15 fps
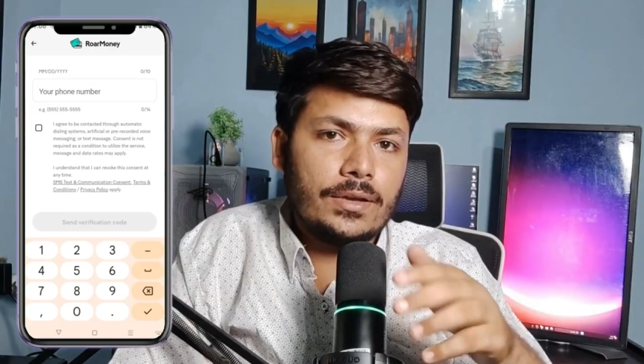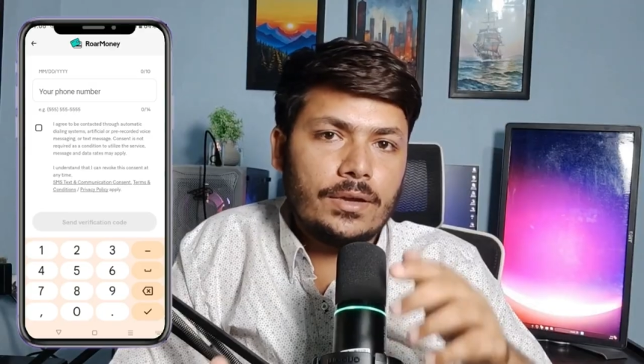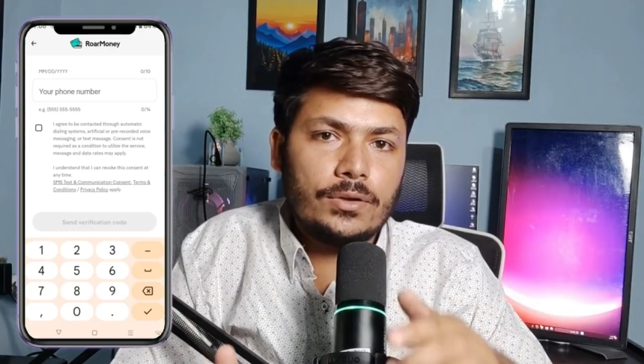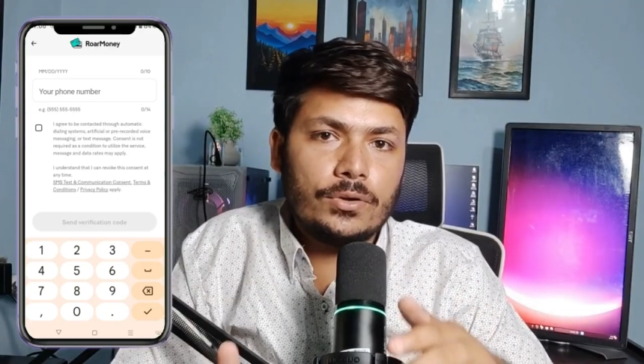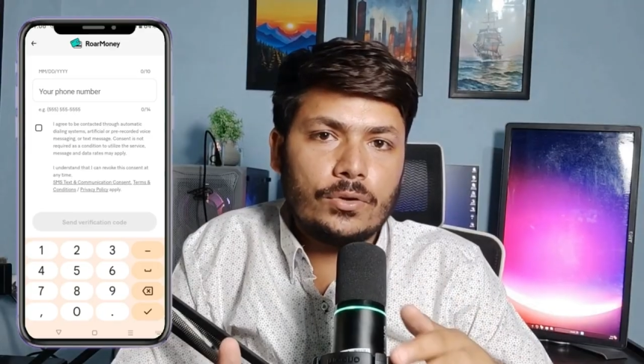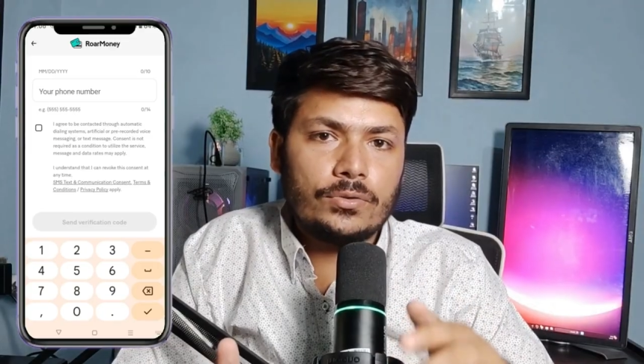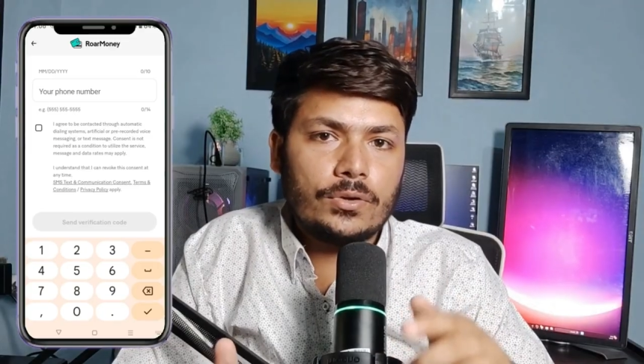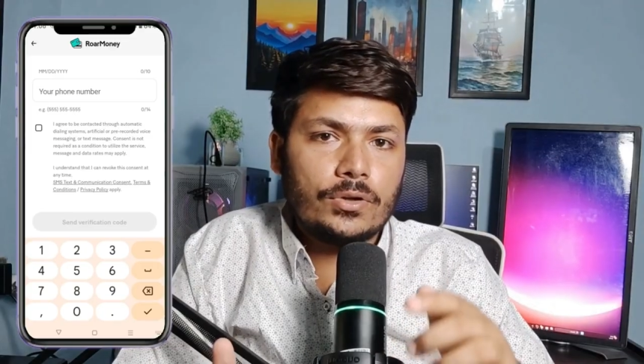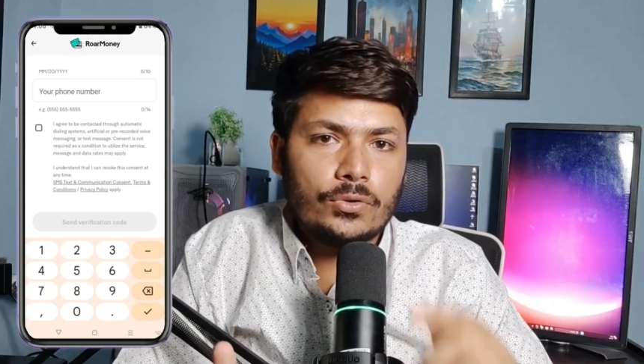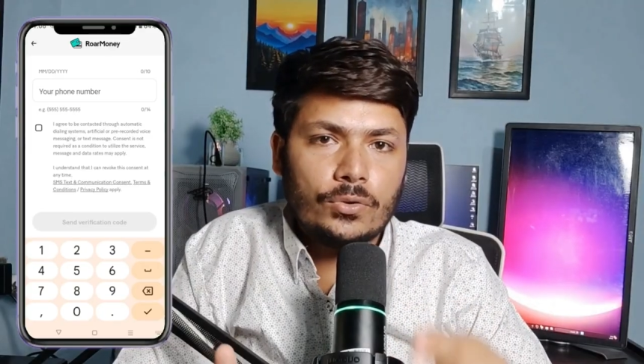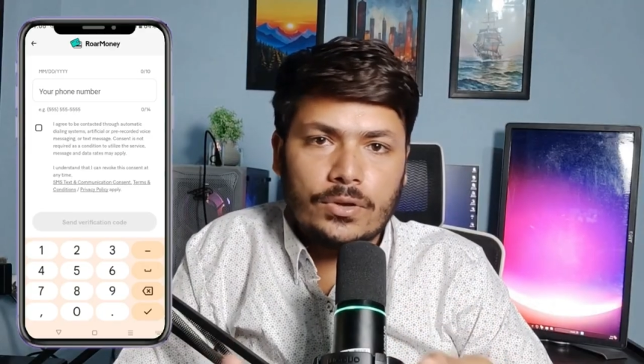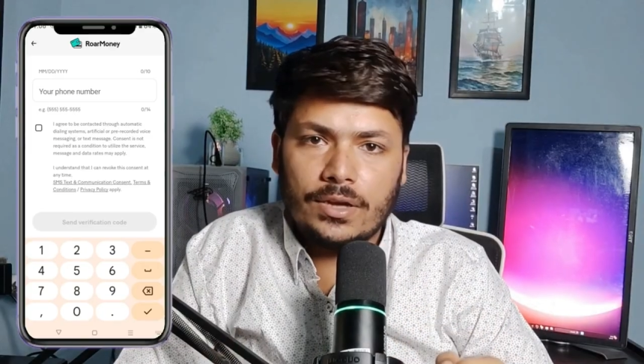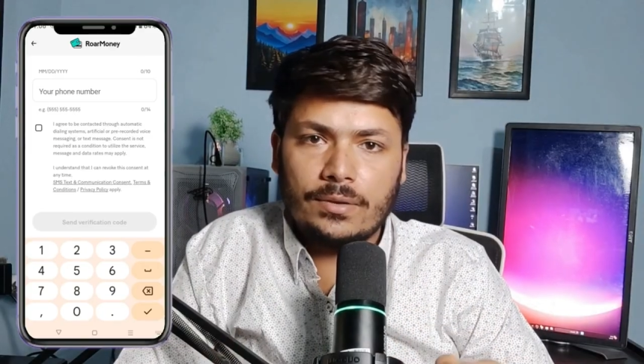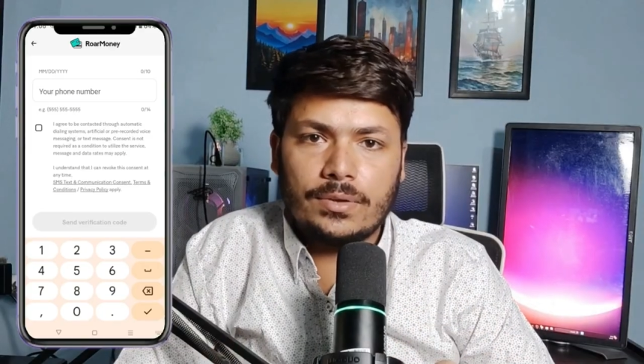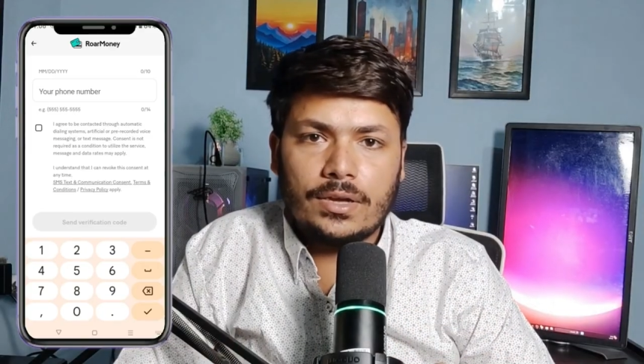your virtual
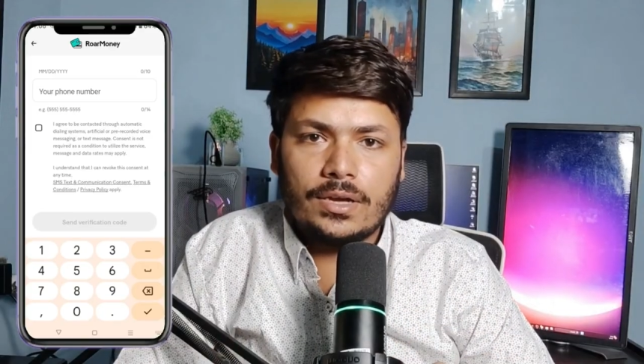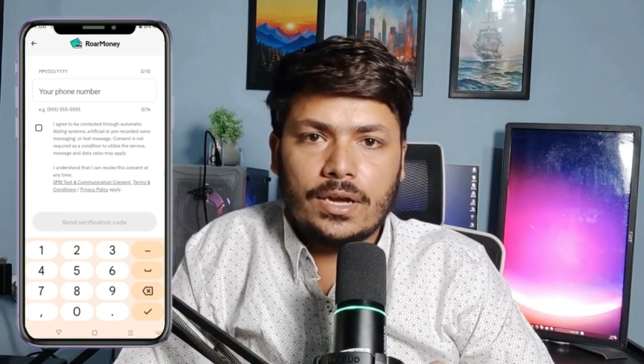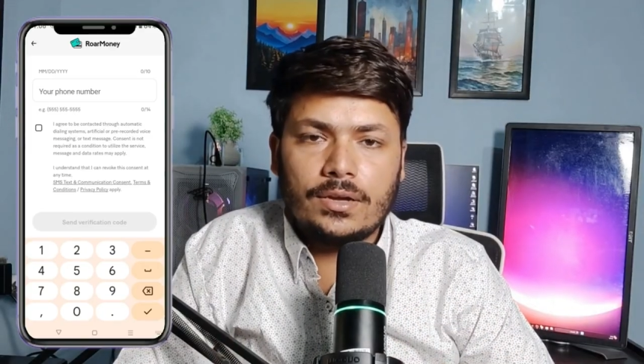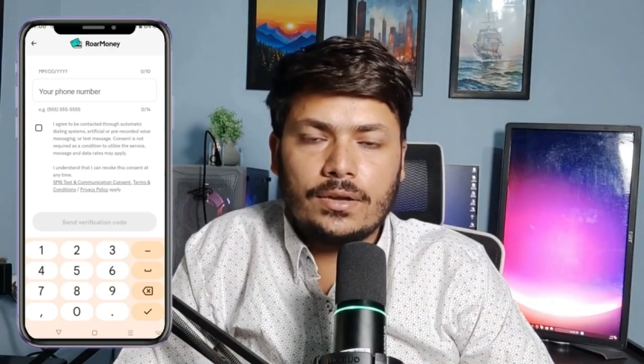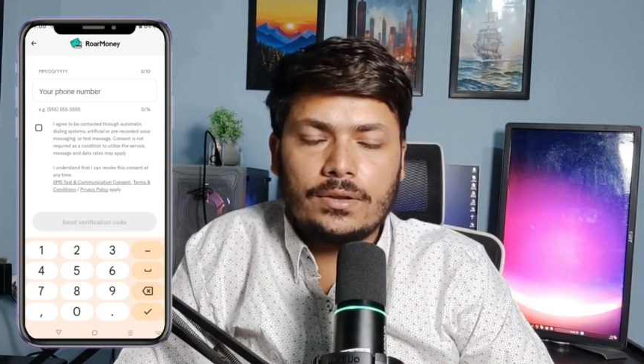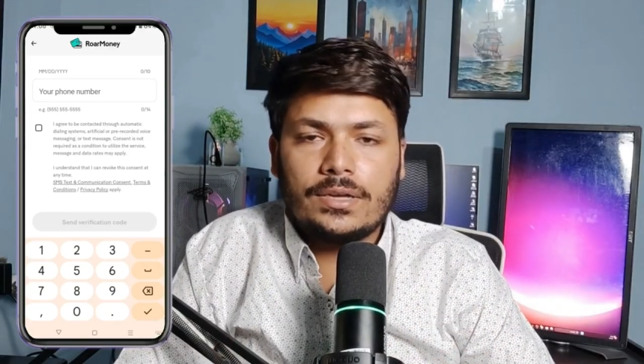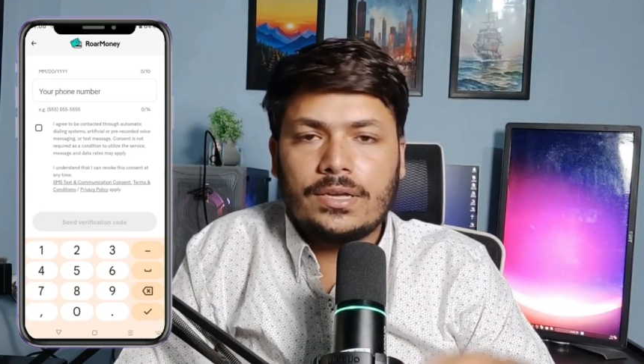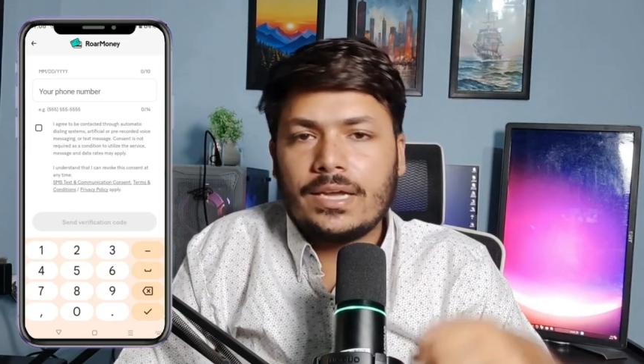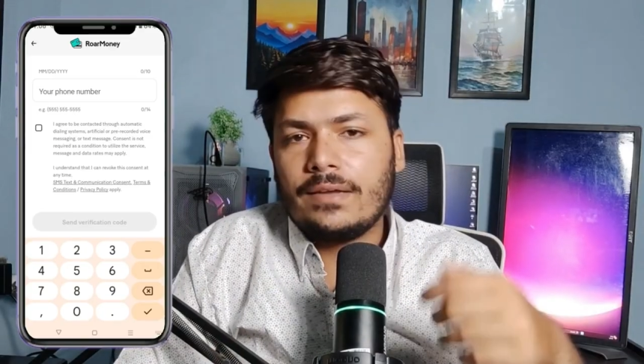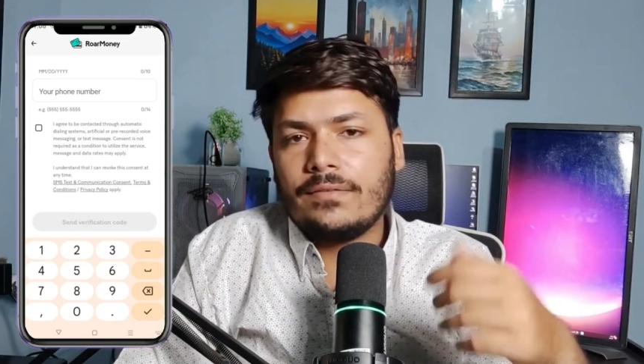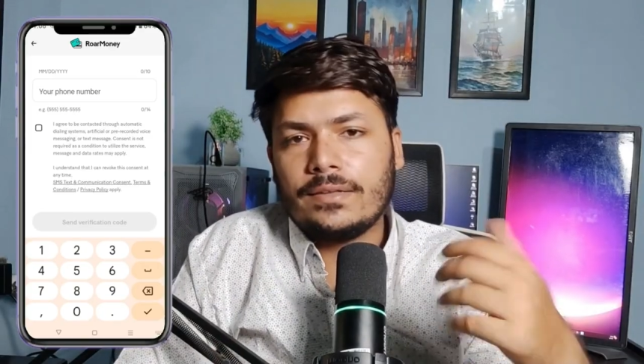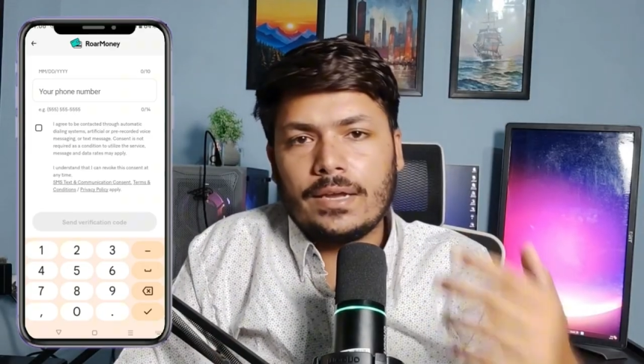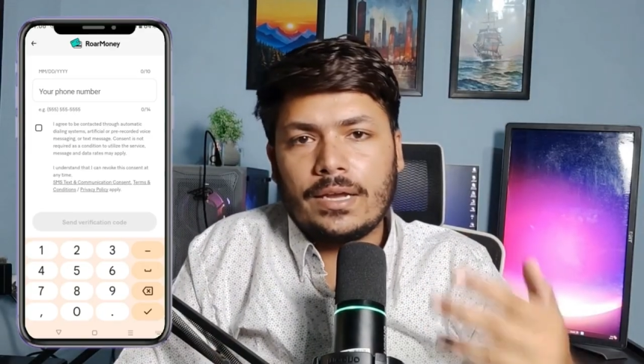debit card on the left